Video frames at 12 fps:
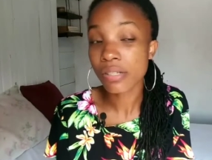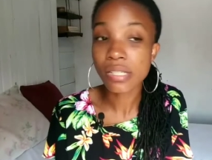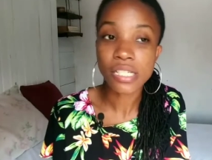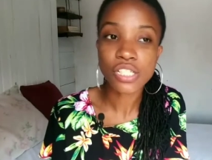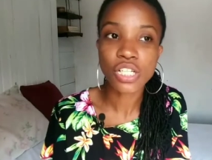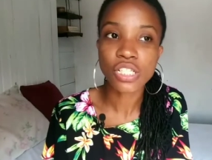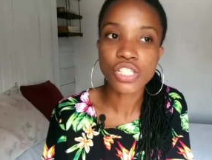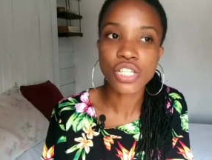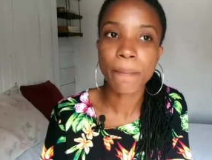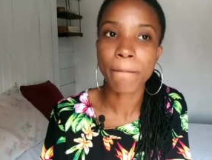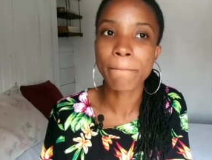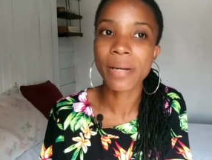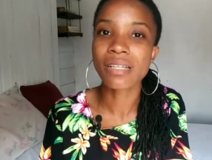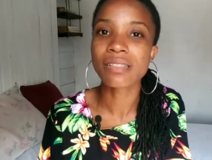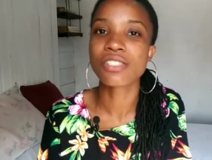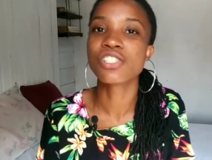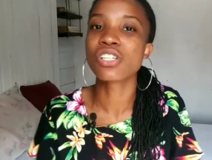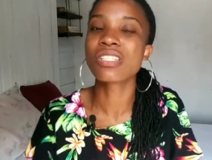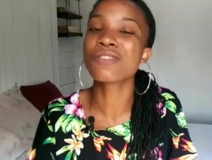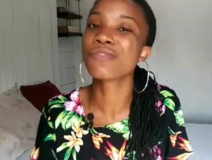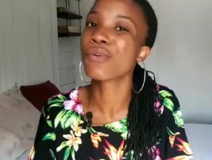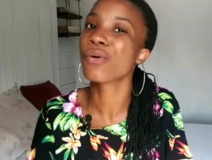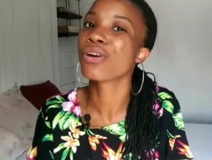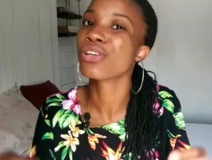relationship, but
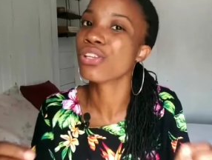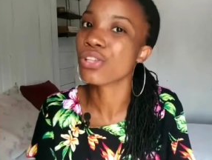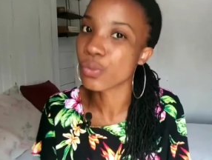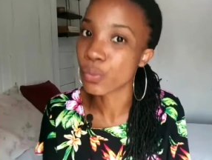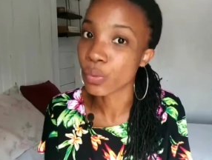just for you.